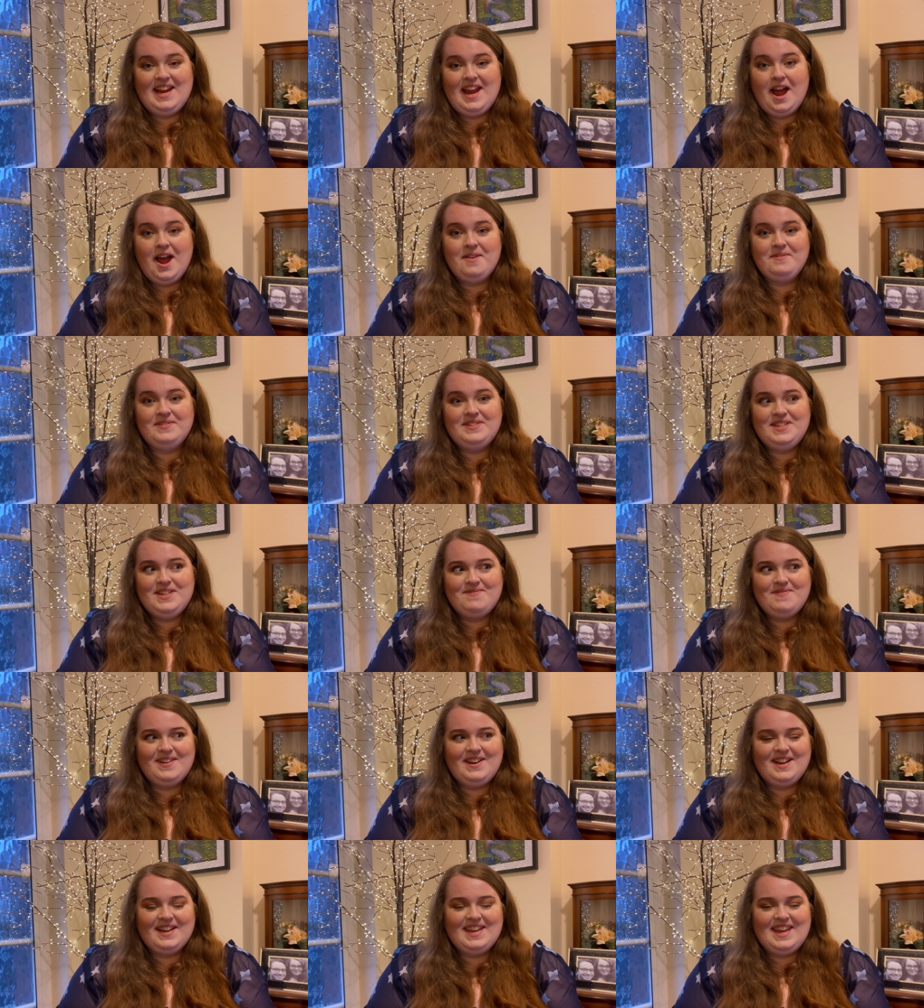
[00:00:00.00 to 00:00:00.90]
I'm
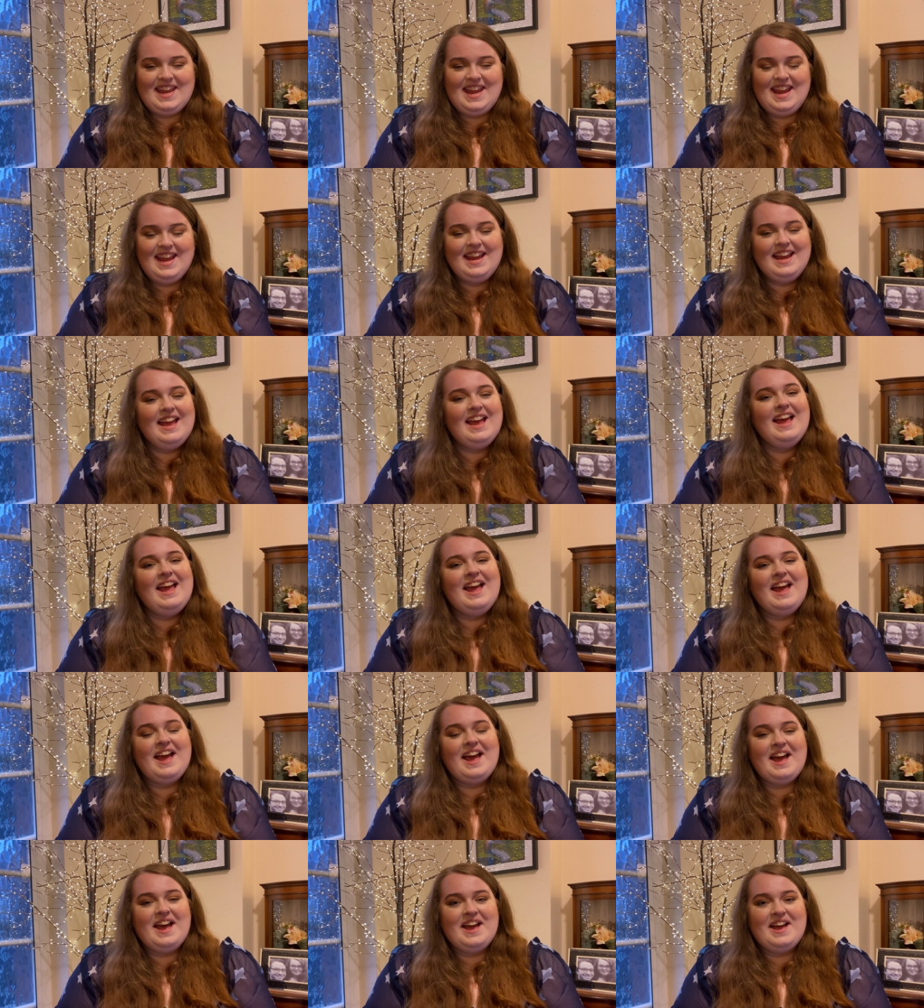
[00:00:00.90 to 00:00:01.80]
super lucky
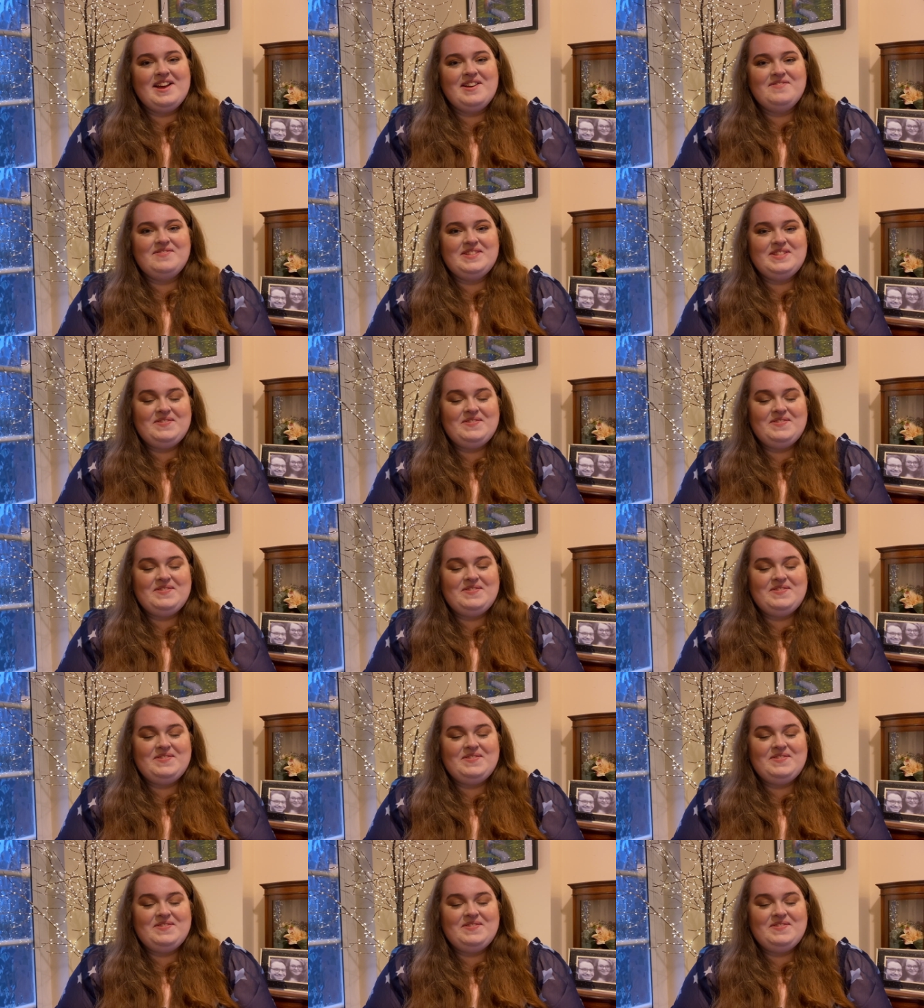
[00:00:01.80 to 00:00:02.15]
um,